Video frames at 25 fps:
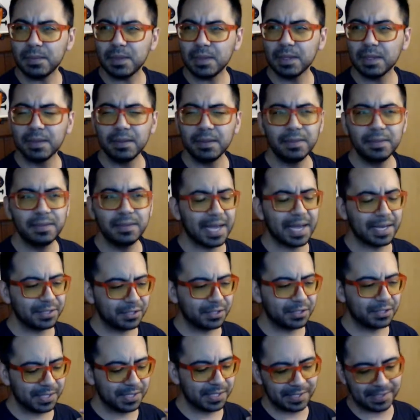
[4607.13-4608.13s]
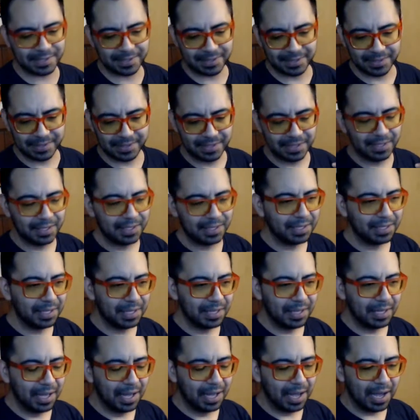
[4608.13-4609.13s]
that just,
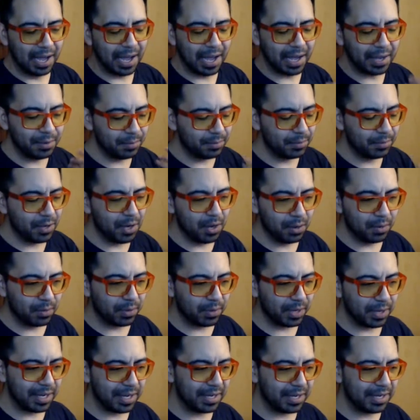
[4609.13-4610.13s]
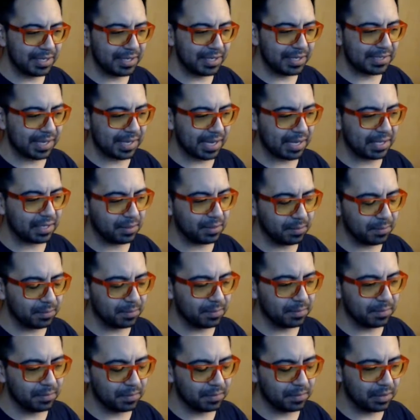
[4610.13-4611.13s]
I don't know, it's like
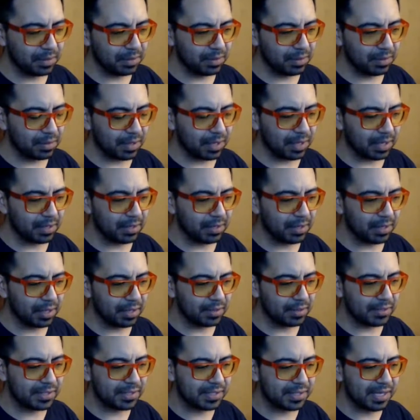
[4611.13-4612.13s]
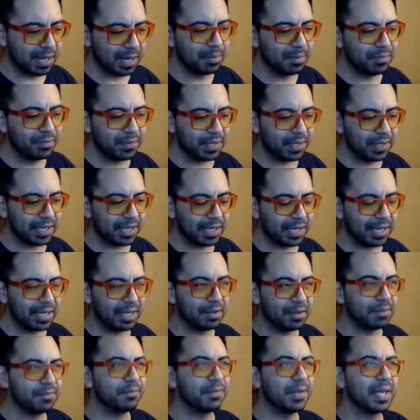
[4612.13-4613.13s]
some of
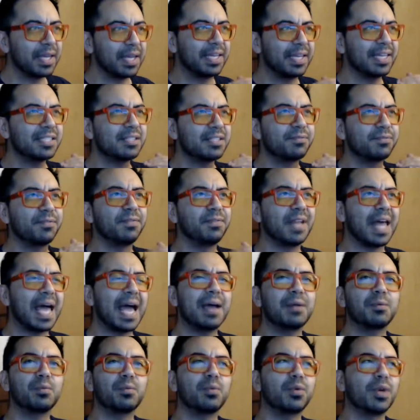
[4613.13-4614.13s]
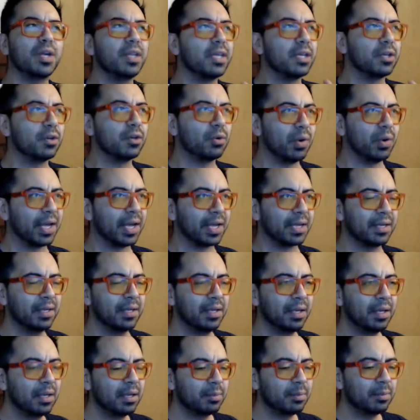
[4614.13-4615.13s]
it gets flat really quick
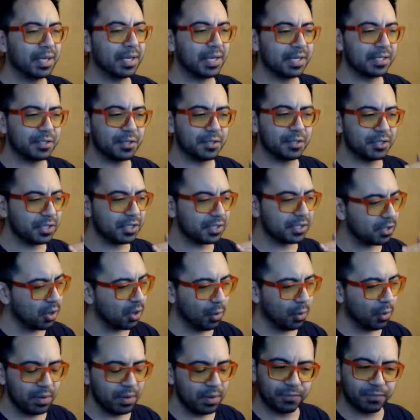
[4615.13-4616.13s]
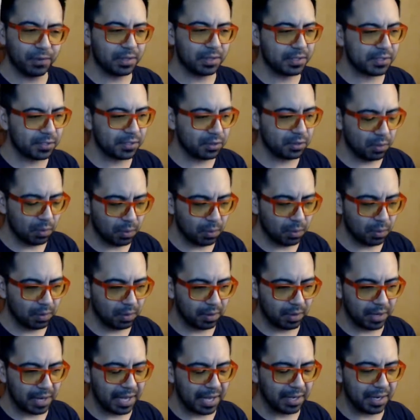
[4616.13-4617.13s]
because you're just going for the
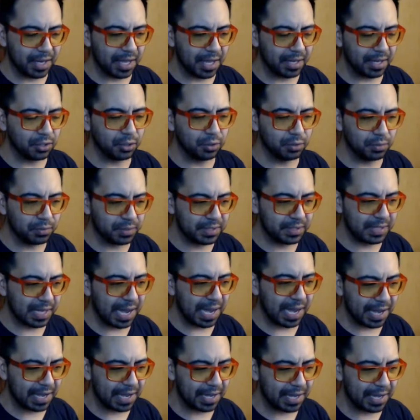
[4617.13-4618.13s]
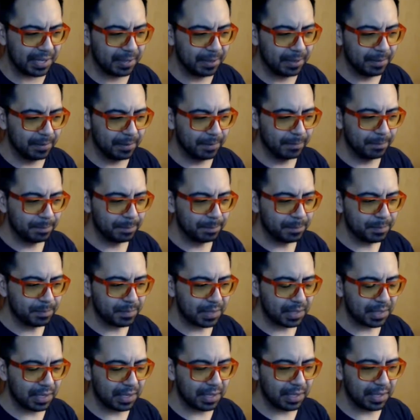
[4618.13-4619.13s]
score and you die
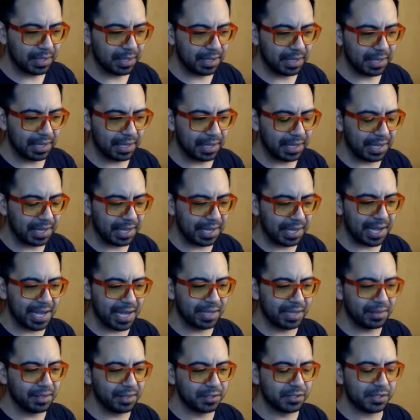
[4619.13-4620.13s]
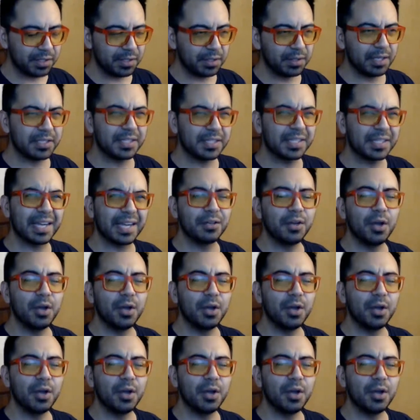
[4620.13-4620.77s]
and there's like no